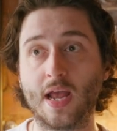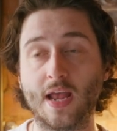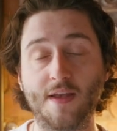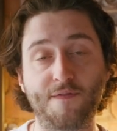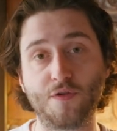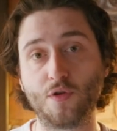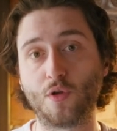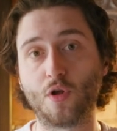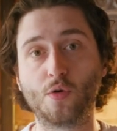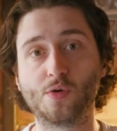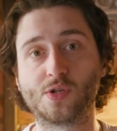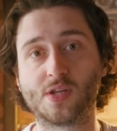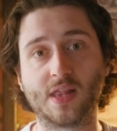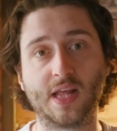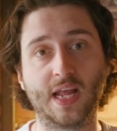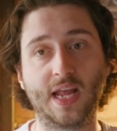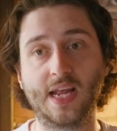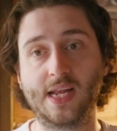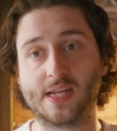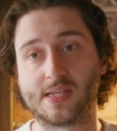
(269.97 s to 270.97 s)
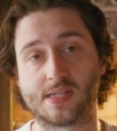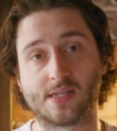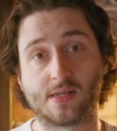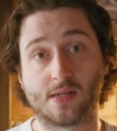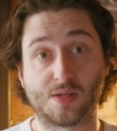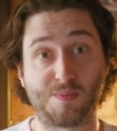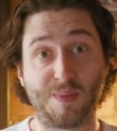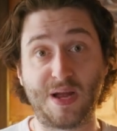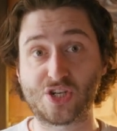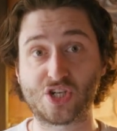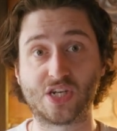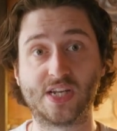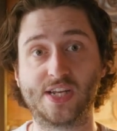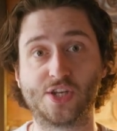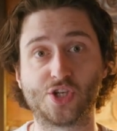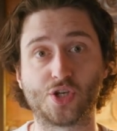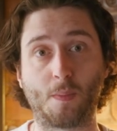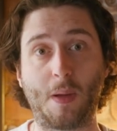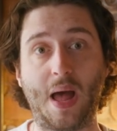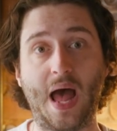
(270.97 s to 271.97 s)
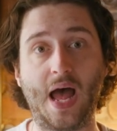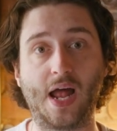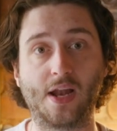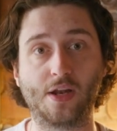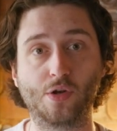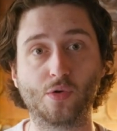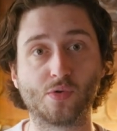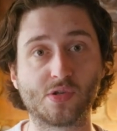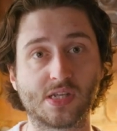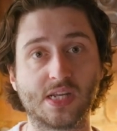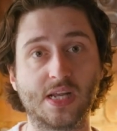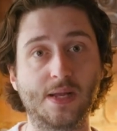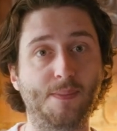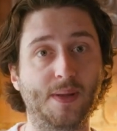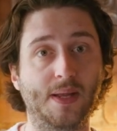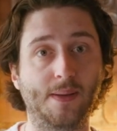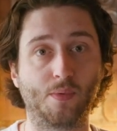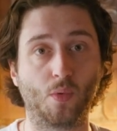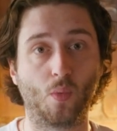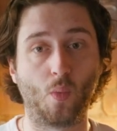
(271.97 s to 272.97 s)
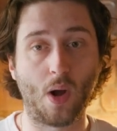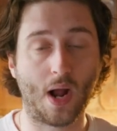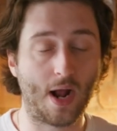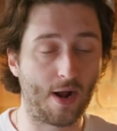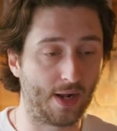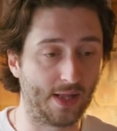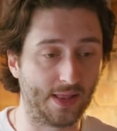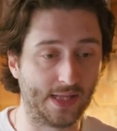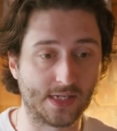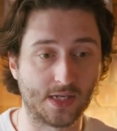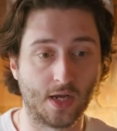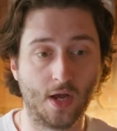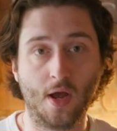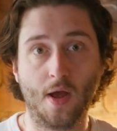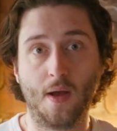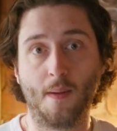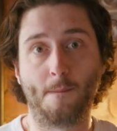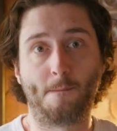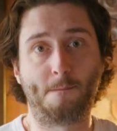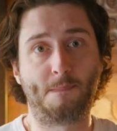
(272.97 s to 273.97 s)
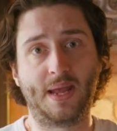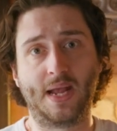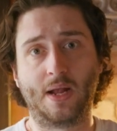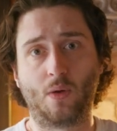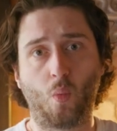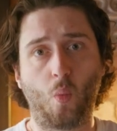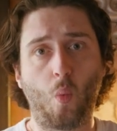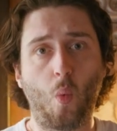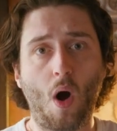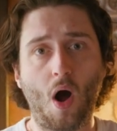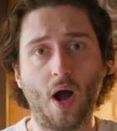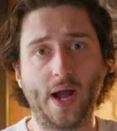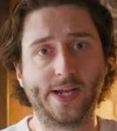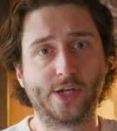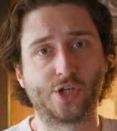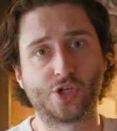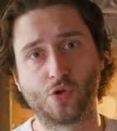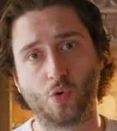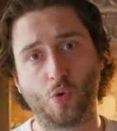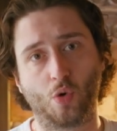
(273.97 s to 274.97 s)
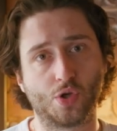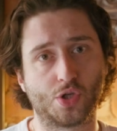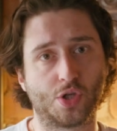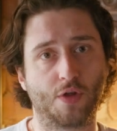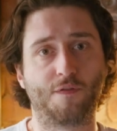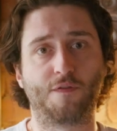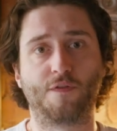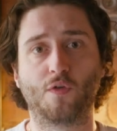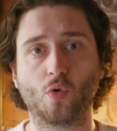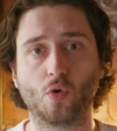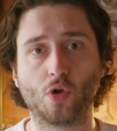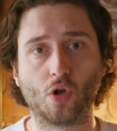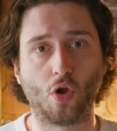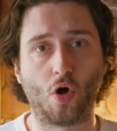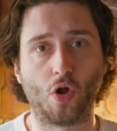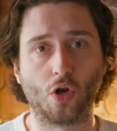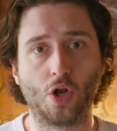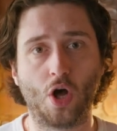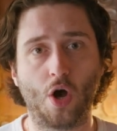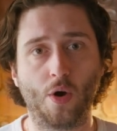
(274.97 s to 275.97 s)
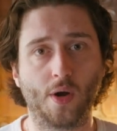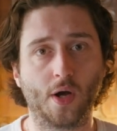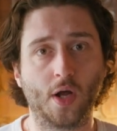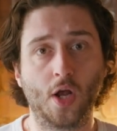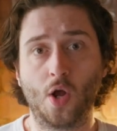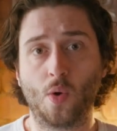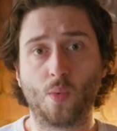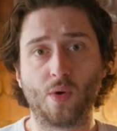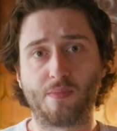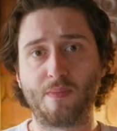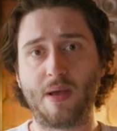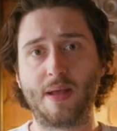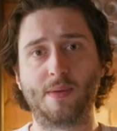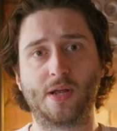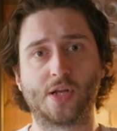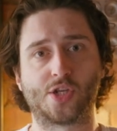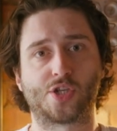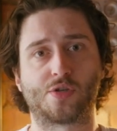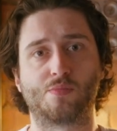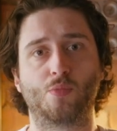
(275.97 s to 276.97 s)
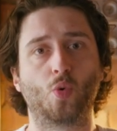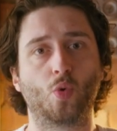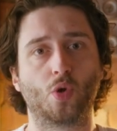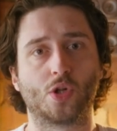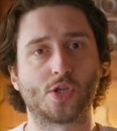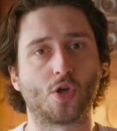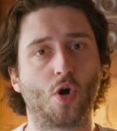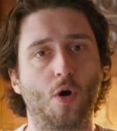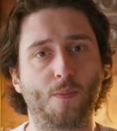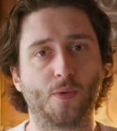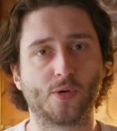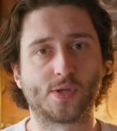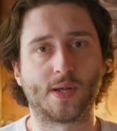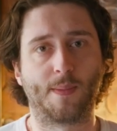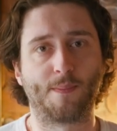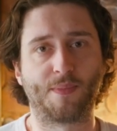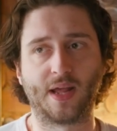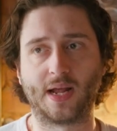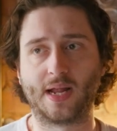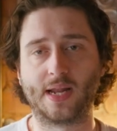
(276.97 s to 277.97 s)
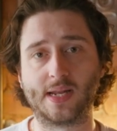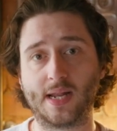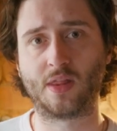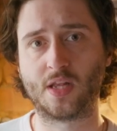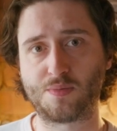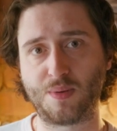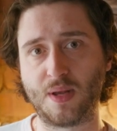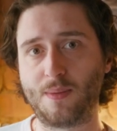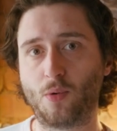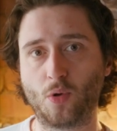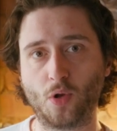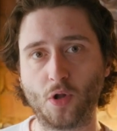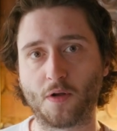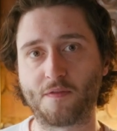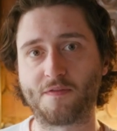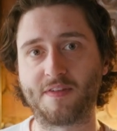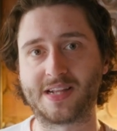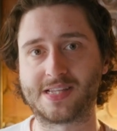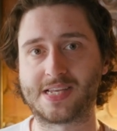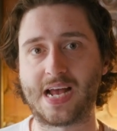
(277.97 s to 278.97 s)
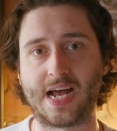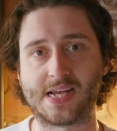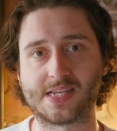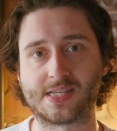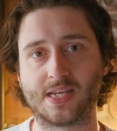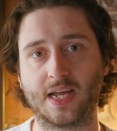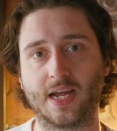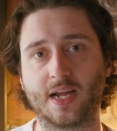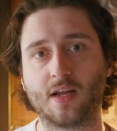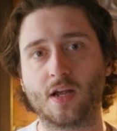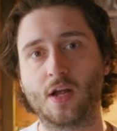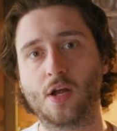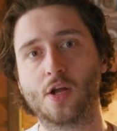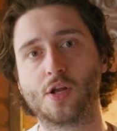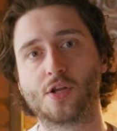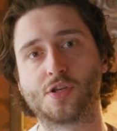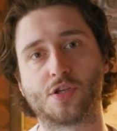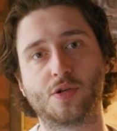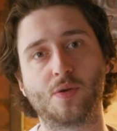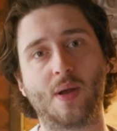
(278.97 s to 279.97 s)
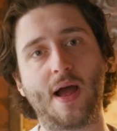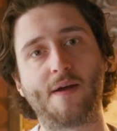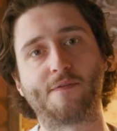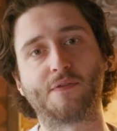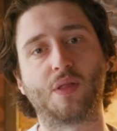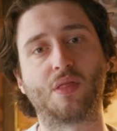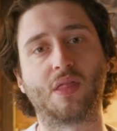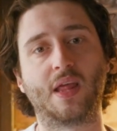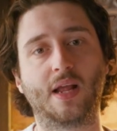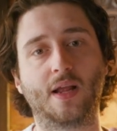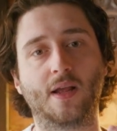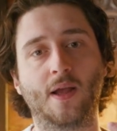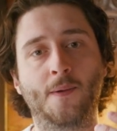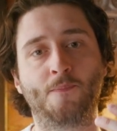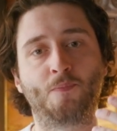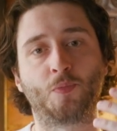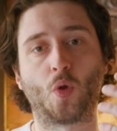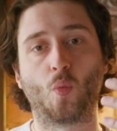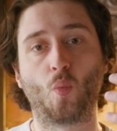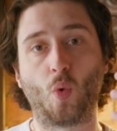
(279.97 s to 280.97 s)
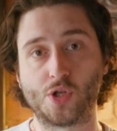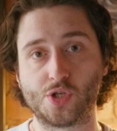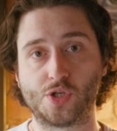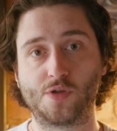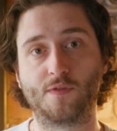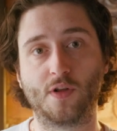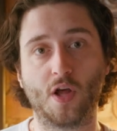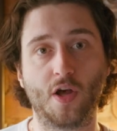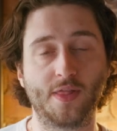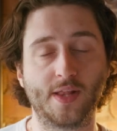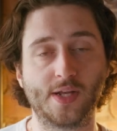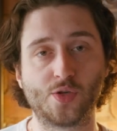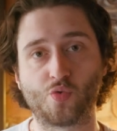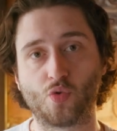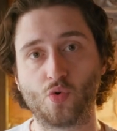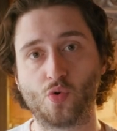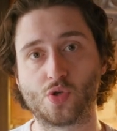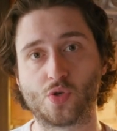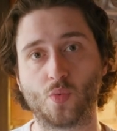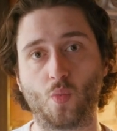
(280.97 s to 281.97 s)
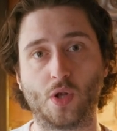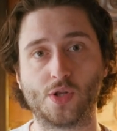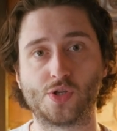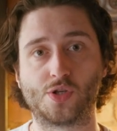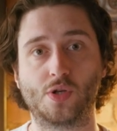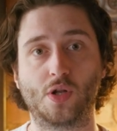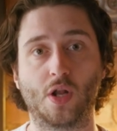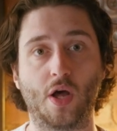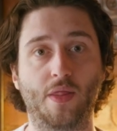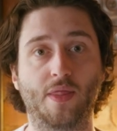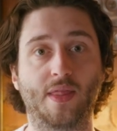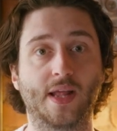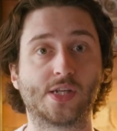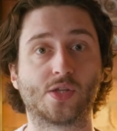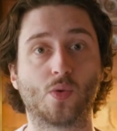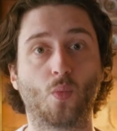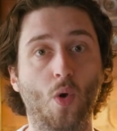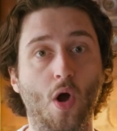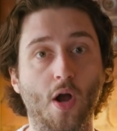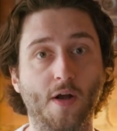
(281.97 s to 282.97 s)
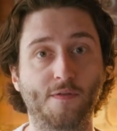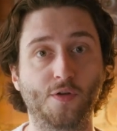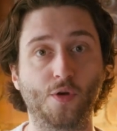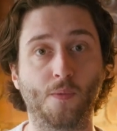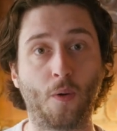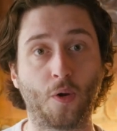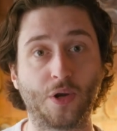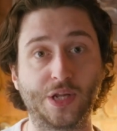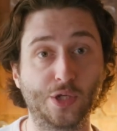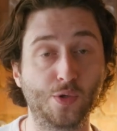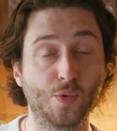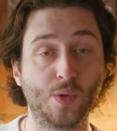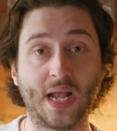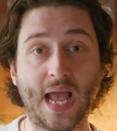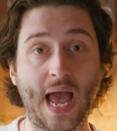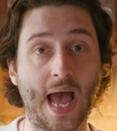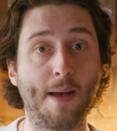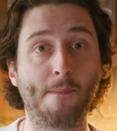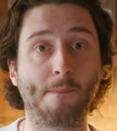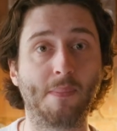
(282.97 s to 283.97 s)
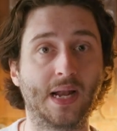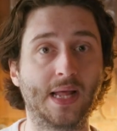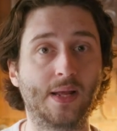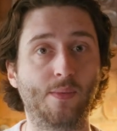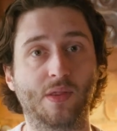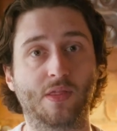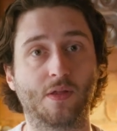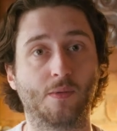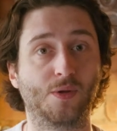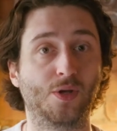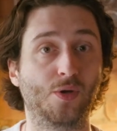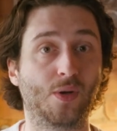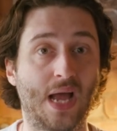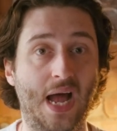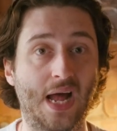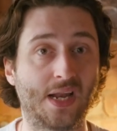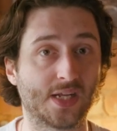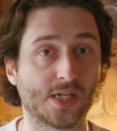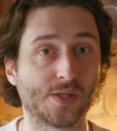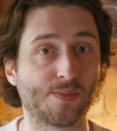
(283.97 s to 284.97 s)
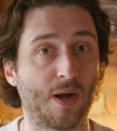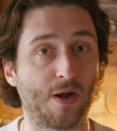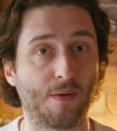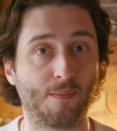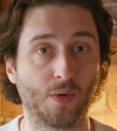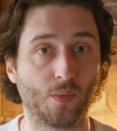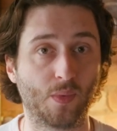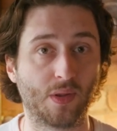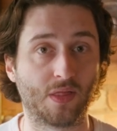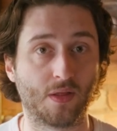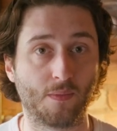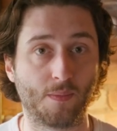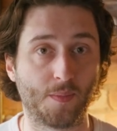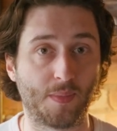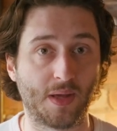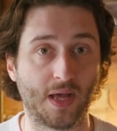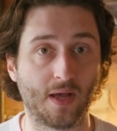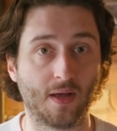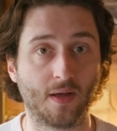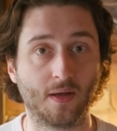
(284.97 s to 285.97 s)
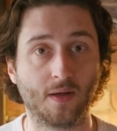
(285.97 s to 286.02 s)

If you go to the East, especially in Japan, you'll see people wearing these big wide shorts that fall a lot lower with maybe a smaller top or something. These people look fantastic. So you have to think, once you've learned these rules and once you learn things that work for your body, you can play with them, you can experiment with them a bit.